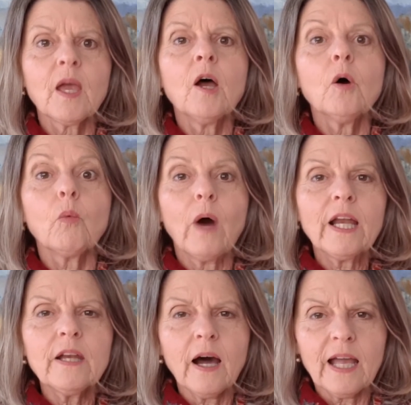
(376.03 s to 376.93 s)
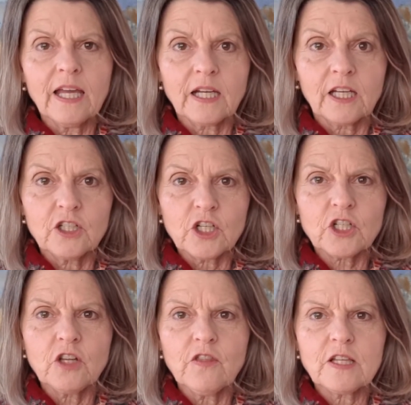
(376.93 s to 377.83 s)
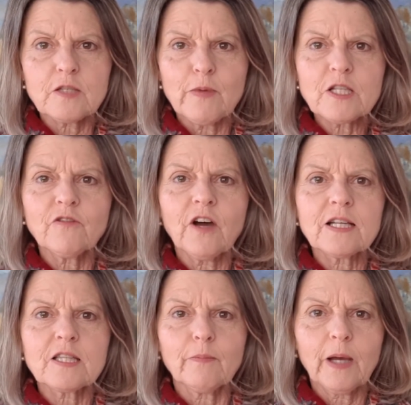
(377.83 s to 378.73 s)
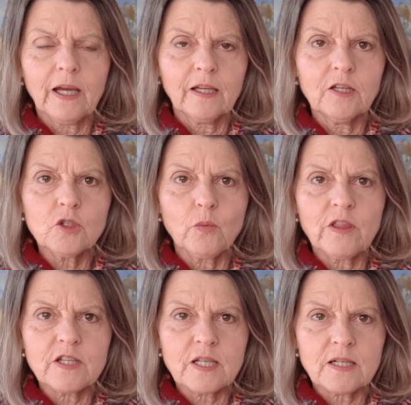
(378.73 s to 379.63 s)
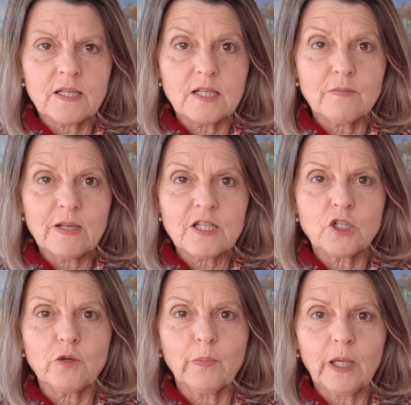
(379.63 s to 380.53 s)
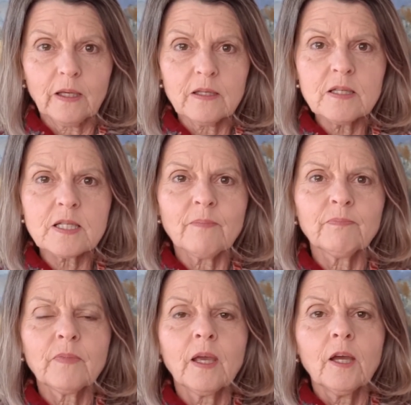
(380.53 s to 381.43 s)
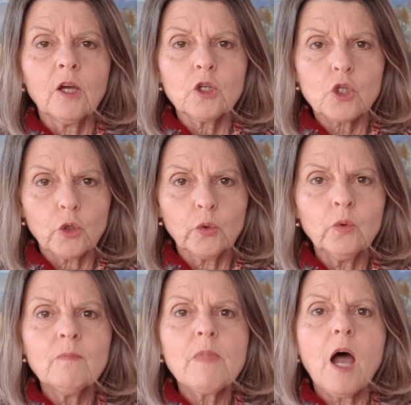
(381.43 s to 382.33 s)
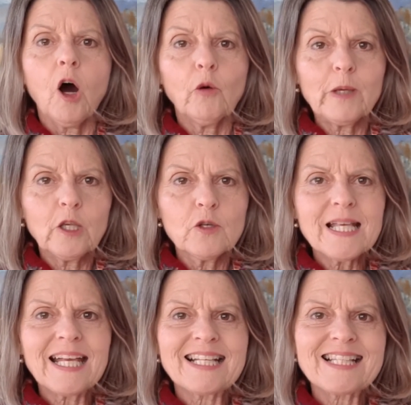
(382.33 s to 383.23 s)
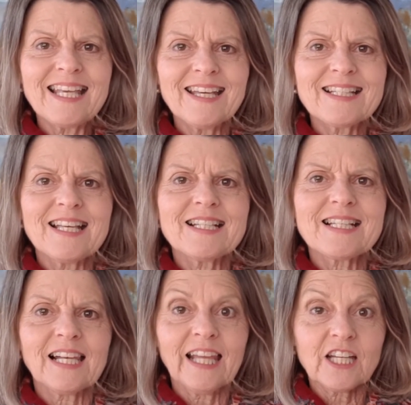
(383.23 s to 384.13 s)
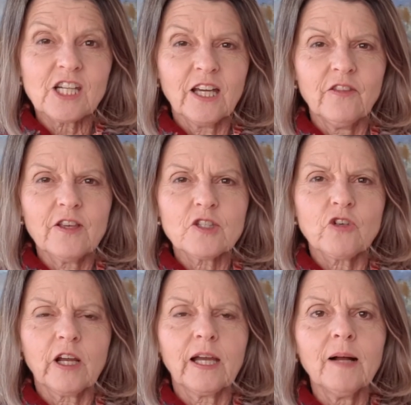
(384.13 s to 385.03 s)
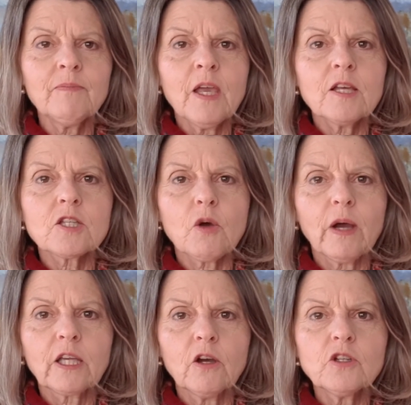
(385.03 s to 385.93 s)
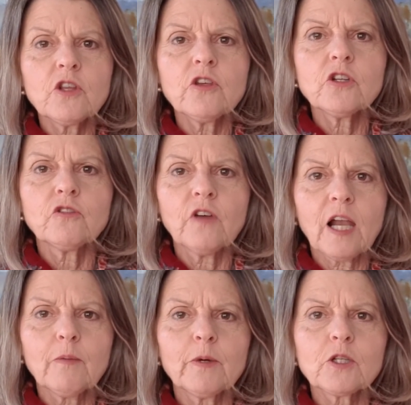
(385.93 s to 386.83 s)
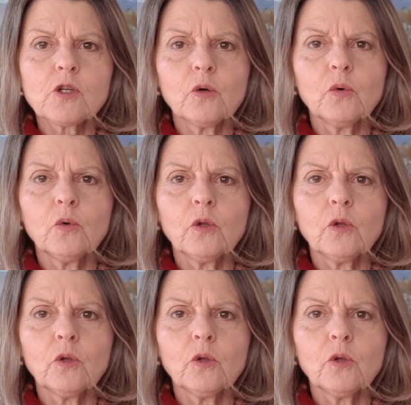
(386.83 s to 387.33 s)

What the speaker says: 1. I add a condition that specifies the page where the success message appears. 2. I'll be using a CSS selector in this trigger, so I go to the Developer Tool